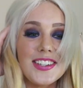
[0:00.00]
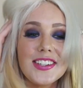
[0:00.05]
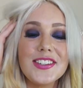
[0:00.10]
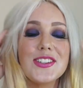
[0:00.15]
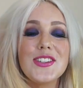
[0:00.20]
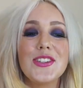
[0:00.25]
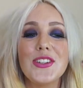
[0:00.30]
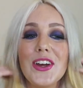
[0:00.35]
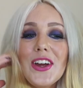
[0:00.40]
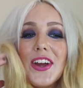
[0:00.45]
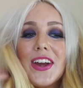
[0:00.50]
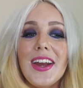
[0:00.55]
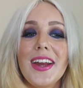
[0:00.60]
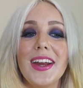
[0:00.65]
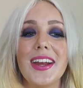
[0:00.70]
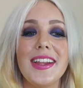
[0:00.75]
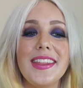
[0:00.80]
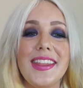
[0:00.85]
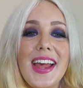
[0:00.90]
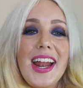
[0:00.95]
so
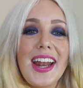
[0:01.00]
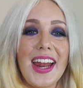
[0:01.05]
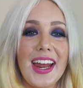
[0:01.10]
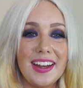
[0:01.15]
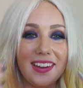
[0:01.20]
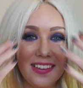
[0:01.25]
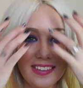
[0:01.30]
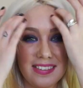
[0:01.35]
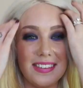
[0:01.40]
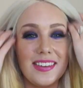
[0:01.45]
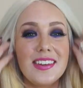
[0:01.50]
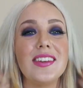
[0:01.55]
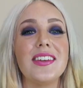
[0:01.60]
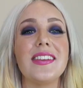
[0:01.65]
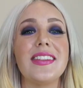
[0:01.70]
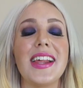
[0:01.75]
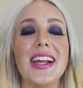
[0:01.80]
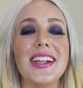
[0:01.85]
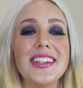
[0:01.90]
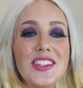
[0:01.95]

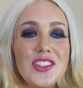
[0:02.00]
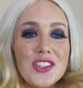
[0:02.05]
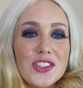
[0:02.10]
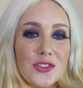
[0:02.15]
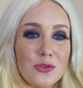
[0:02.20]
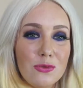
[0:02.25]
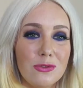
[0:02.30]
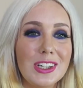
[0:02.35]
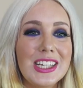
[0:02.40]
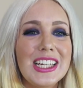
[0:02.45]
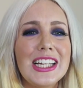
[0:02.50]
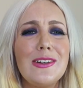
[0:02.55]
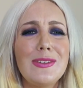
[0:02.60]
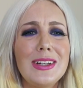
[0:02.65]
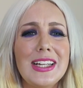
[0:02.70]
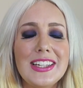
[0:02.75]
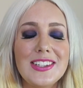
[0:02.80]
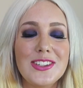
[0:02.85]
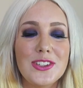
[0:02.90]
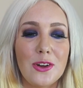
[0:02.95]
that's just
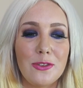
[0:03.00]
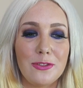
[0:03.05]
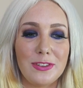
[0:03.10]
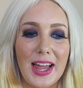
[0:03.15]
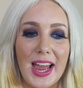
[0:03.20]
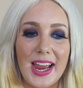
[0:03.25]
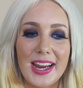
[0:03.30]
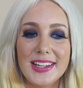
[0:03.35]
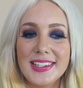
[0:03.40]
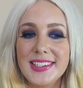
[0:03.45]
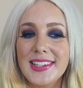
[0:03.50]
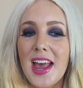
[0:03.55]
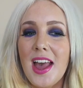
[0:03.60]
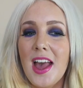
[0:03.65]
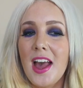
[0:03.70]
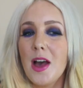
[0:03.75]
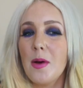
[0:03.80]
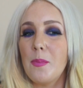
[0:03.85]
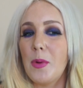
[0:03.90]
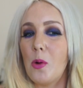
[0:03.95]
really soft layers,
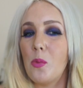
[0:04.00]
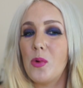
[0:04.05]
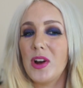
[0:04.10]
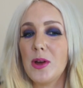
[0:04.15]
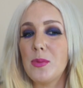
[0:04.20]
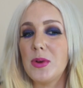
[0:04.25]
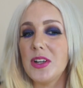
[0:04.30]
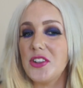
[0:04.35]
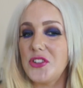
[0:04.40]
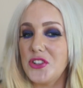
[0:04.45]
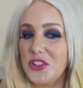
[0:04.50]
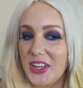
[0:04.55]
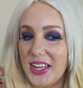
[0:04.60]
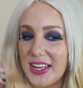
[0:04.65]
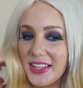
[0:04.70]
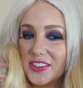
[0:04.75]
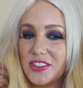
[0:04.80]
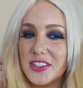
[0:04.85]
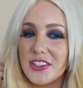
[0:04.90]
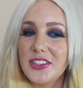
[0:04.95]
but what I want to do
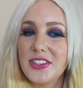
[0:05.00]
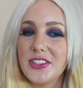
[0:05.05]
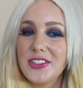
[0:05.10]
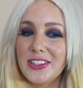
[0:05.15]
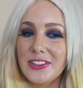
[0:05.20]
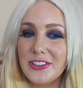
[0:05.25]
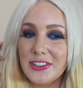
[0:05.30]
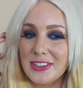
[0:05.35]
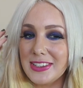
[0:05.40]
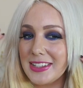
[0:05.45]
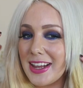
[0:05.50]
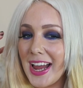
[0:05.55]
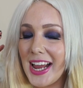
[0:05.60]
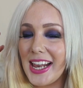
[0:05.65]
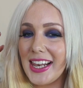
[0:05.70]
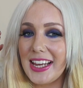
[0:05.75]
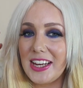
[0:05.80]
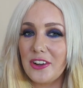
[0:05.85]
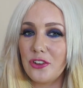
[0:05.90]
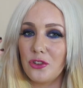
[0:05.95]
is just
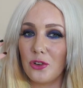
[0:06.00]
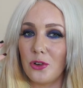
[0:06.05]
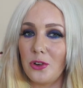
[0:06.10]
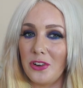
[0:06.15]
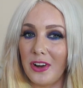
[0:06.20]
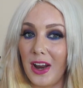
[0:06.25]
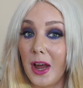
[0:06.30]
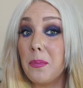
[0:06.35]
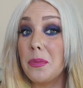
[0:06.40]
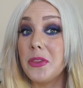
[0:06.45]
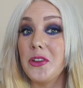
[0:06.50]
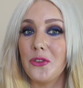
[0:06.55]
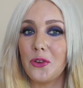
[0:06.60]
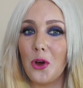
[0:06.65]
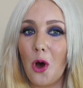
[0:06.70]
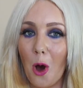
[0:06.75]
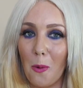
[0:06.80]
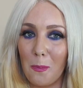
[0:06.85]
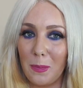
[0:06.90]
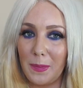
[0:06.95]
slightly shorten up the
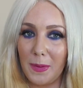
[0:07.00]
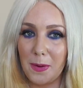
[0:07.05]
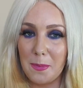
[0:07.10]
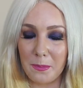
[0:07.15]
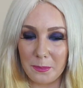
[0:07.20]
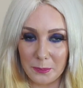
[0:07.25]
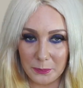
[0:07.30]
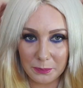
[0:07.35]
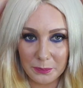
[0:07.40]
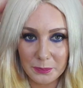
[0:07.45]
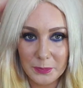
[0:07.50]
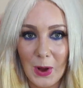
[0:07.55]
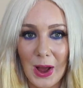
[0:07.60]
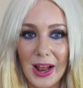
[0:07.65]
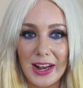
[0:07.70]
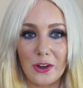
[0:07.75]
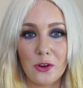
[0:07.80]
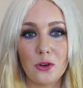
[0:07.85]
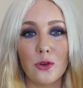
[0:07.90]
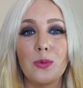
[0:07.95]
top
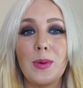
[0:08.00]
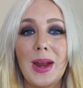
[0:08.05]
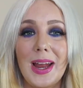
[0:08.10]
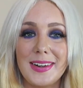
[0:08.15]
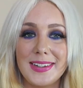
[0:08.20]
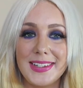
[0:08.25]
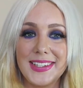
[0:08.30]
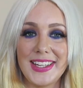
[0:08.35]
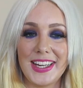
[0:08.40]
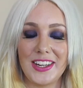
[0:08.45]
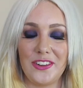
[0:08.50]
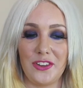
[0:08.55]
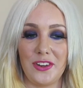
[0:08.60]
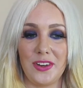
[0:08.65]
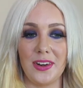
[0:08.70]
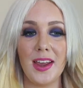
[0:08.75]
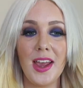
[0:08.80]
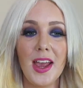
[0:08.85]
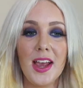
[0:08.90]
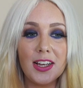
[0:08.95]
kind of crown
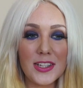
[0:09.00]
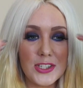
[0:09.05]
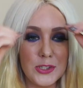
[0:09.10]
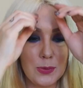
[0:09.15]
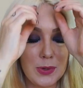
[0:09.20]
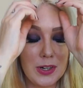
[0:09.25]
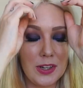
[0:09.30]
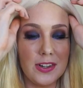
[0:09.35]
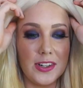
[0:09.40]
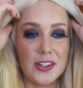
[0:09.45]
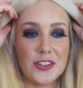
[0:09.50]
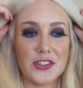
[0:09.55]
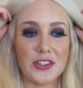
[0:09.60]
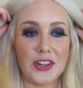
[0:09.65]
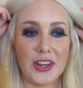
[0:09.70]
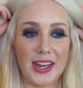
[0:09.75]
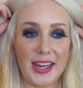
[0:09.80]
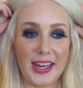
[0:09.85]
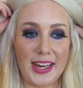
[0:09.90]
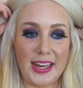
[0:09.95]
section. So what I'm going to
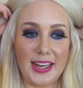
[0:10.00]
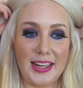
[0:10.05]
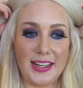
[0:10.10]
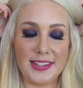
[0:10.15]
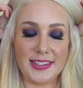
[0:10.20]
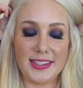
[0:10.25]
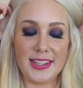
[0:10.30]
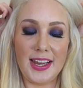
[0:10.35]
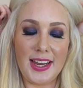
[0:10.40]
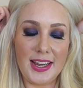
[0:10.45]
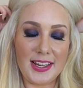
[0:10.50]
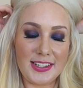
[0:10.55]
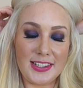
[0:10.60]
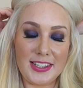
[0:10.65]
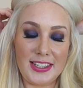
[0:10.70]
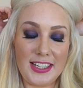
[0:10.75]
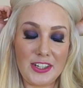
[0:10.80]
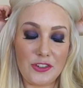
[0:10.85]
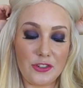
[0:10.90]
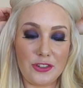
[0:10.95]
do is
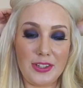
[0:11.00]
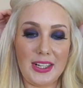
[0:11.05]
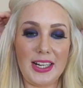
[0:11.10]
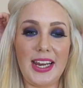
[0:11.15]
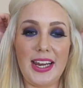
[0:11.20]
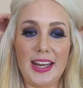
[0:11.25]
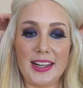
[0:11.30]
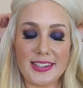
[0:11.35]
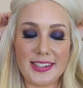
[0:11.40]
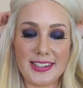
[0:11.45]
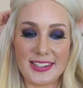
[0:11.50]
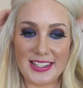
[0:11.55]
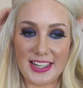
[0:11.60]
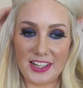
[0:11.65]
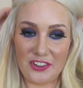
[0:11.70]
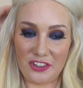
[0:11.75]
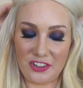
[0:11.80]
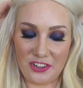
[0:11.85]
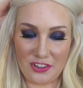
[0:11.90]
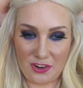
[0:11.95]
literally
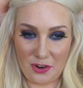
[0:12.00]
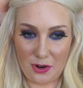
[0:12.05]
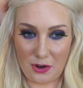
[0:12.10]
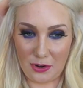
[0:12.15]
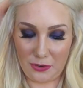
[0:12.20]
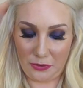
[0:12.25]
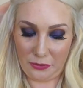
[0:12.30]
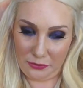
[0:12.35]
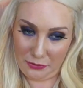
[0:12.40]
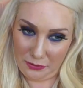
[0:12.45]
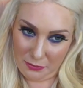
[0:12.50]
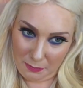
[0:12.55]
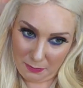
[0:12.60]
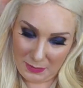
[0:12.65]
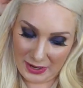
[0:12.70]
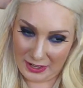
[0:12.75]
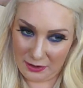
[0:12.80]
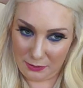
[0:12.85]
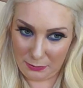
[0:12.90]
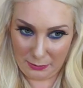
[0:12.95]
section off
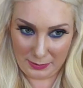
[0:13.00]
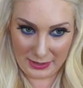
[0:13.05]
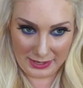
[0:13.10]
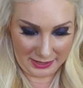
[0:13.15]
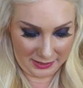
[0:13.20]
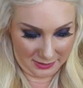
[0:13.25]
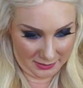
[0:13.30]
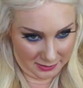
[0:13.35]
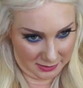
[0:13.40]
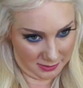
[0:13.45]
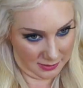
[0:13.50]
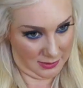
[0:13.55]
my crown.